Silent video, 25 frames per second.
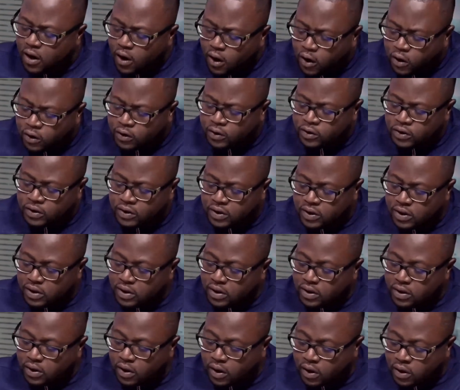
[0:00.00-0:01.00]

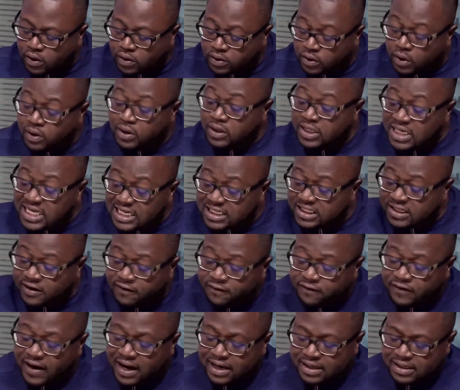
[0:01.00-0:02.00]

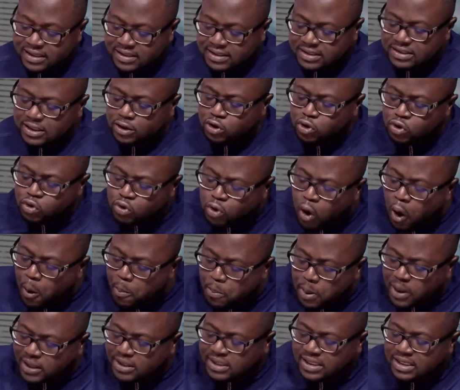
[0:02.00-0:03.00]

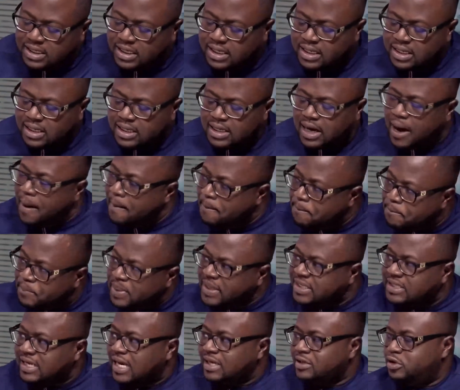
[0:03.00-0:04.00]
nobody can
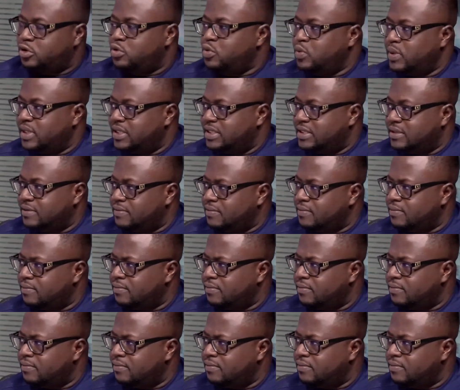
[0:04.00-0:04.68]
beat us to it.